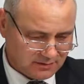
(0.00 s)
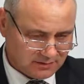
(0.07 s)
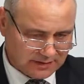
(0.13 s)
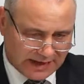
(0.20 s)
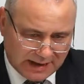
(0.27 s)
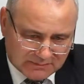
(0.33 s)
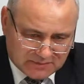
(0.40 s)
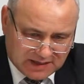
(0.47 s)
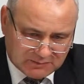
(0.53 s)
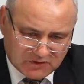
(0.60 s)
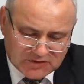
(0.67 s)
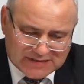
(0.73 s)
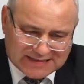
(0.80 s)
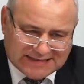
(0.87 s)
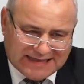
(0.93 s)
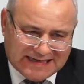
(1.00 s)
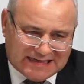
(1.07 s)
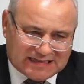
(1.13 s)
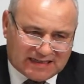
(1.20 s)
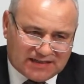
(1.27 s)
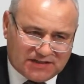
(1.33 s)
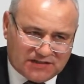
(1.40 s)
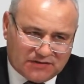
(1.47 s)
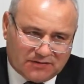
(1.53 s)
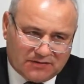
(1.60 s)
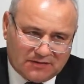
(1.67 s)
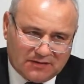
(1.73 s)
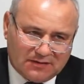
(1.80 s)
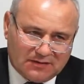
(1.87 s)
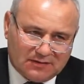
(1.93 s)
I'm, I'm not saying that
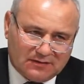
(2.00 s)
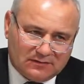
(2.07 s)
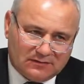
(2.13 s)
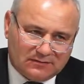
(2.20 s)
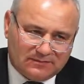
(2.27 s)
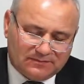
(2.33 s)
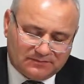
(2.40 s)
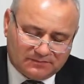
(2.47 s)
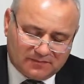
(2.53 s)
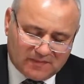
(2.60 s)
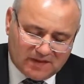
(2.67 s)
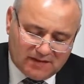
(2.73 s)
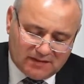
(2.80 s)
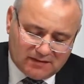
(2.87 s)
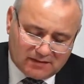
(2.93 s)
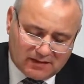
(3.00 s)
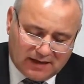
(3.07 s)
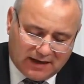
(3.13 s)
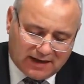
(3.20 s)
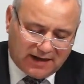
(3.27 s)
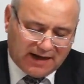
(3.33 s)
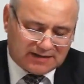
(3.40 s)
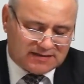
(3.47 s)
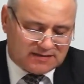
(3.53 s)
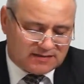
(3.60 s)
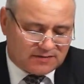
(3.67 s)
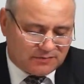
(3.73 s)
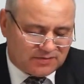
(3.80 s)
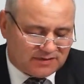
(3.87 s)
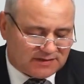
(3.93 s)
you got, got
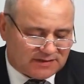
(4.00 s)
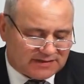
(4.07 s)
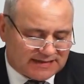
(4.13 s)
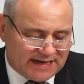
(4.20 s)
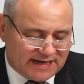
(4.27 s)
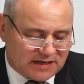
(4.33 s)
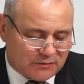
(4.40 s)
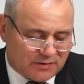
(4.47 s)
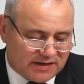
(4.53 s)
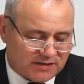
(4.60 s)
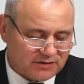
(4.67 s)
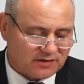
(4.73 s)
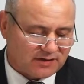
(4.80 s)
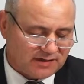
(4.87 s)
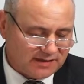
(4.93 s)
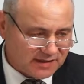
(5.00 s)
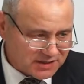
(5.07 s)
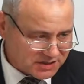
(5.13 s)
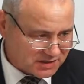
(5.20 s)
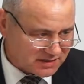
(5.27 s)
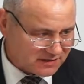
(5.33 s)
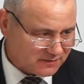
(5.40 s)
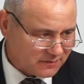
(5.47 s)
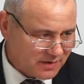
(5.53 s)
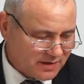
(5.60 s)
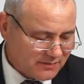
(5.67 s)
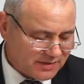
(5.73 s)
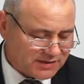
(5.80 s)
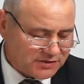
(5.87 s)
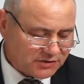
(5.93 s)
completely take away your initiative,
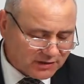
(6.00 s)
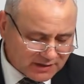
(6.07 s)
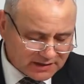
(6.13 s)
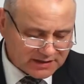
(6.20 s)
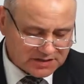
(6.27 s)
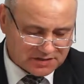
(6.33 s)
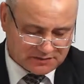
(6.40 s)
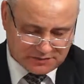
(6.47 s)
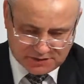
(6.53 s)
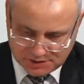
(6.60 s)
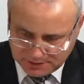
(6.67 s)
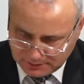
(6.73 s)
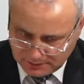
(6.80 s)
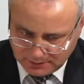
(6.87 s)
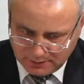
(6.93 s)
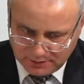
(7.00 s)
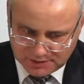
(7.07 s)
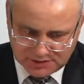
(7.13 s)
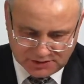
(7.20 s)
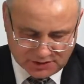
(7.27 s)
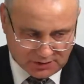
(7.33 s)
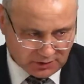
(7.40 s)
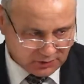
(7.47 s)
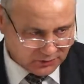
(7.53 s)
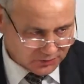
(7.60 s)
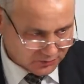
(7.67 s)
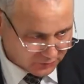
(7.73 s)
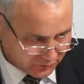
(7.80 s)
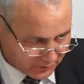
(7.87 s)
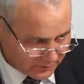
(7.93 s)
but your initiative should also go
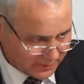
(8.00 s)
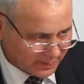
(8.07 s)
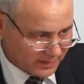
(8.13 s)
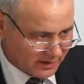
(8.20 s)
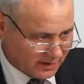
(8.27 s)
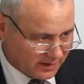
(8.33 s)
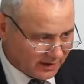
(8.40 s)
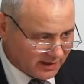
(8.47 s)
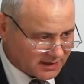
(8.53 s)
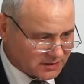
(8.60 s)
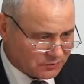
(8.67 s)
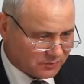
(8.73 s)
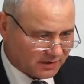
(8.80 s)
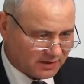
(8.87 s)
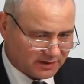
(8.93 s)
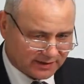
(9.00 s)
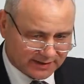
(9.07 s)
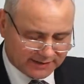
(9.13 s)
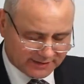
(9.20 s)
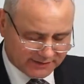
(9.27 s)
through his will and